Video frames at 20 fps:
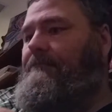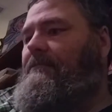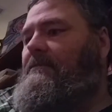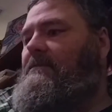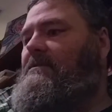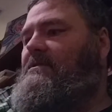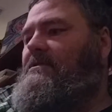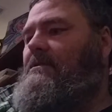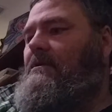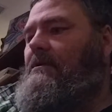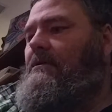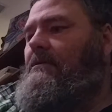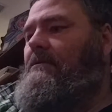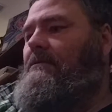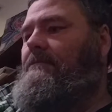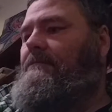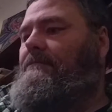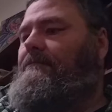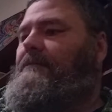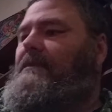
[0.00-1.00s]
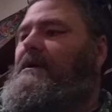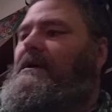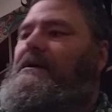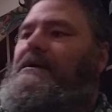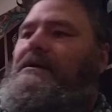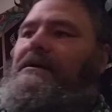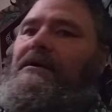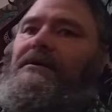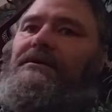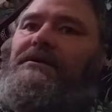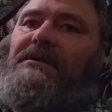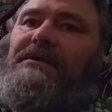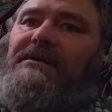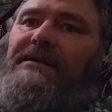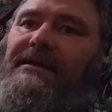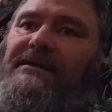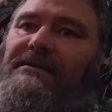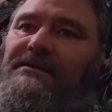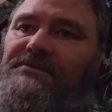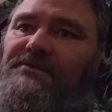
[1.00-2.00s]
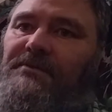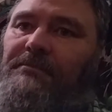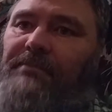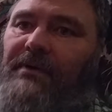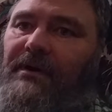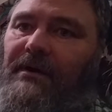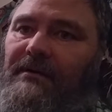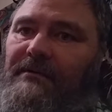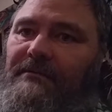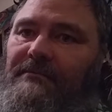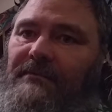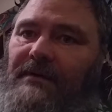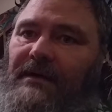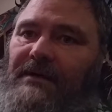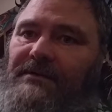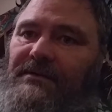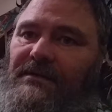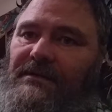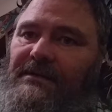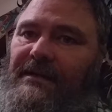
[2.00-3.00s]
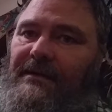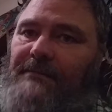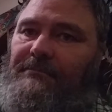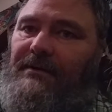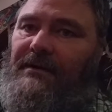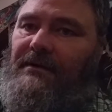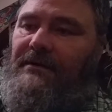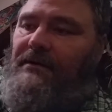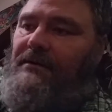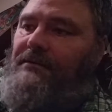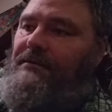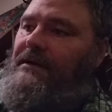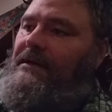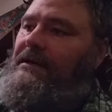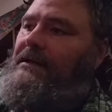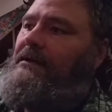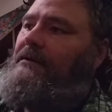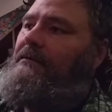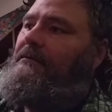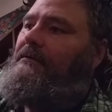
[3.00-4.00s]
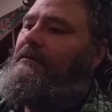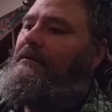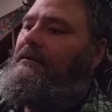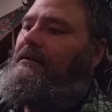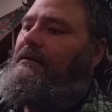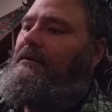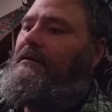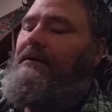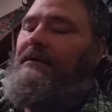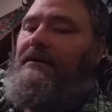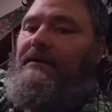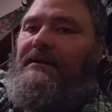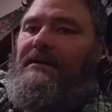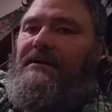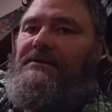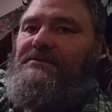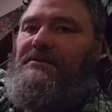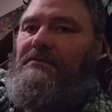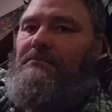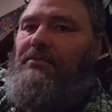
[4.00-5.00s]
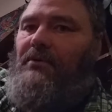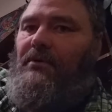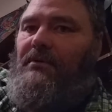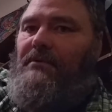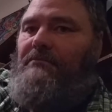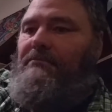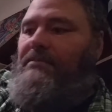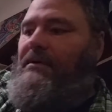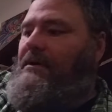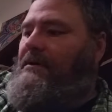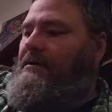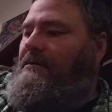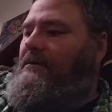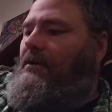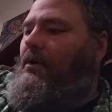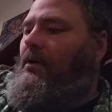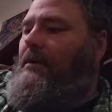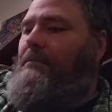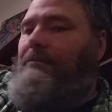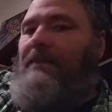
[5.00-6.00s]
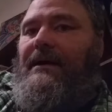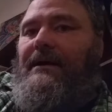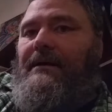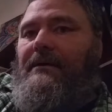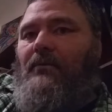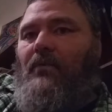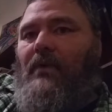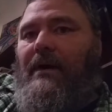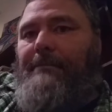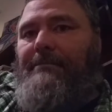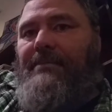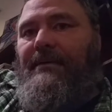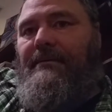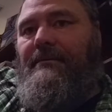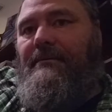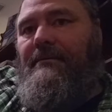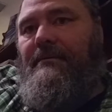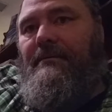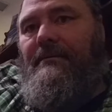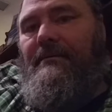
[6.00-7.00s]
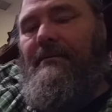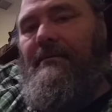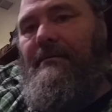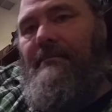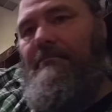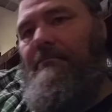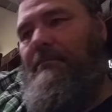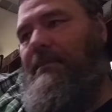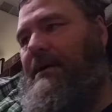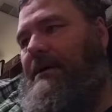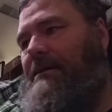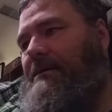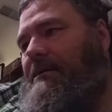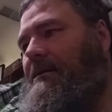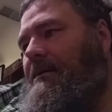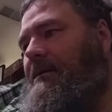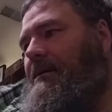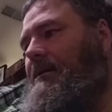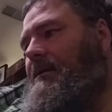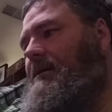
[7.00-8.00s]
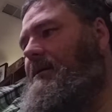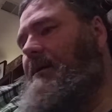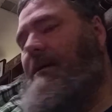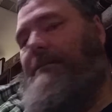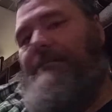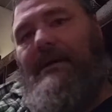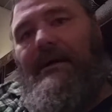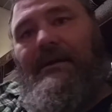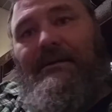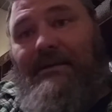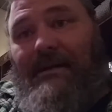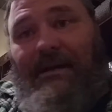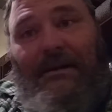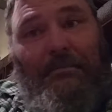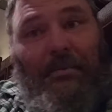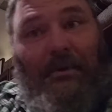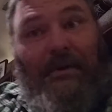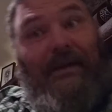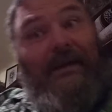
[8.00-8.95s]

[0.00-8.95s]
So now you can take this apart. I took that apart already. I think it's an important part of knowing my weapon, but I'm not going to take it apart